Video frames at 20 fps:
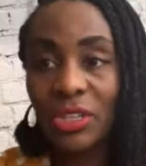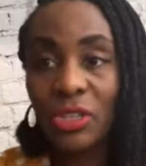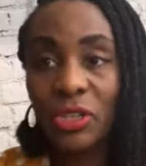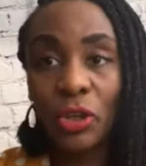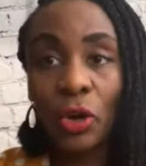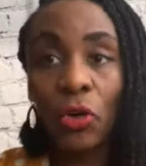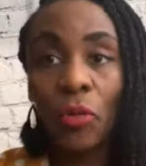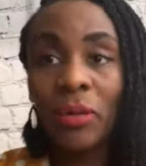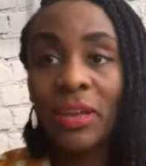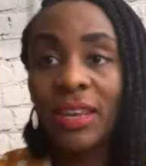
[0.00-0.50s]

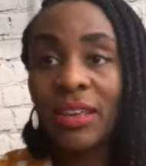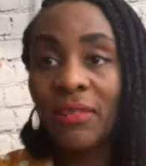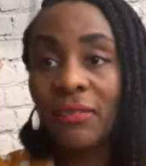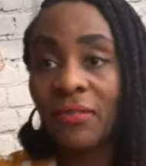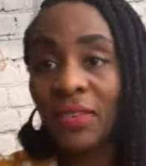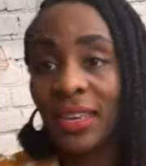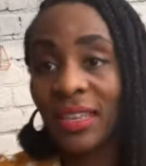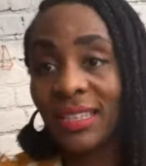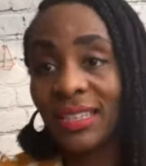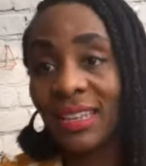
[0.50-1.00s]
so many
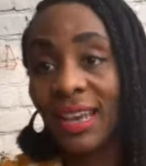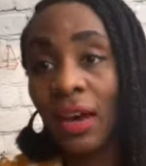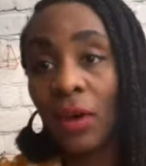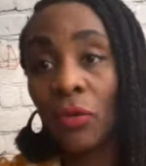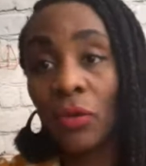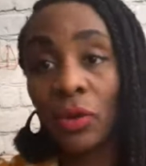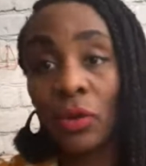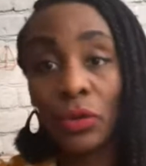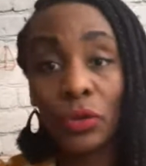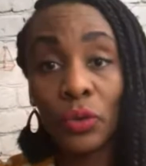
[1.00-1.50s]
things that I
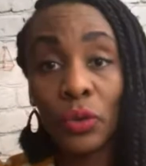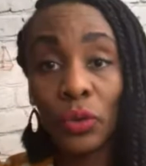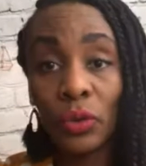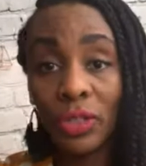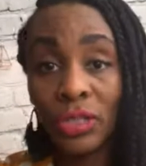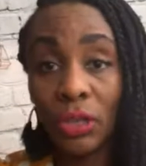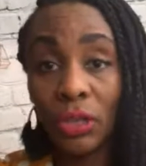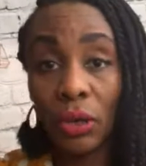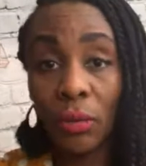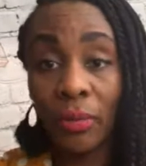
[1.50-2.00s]
want to talk
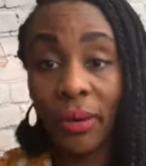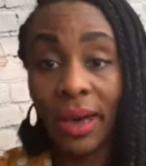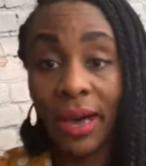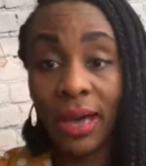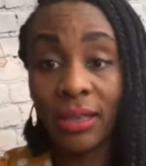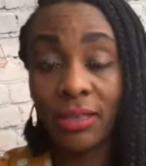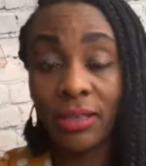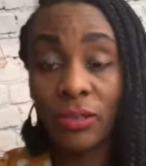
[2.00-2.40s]
to you about.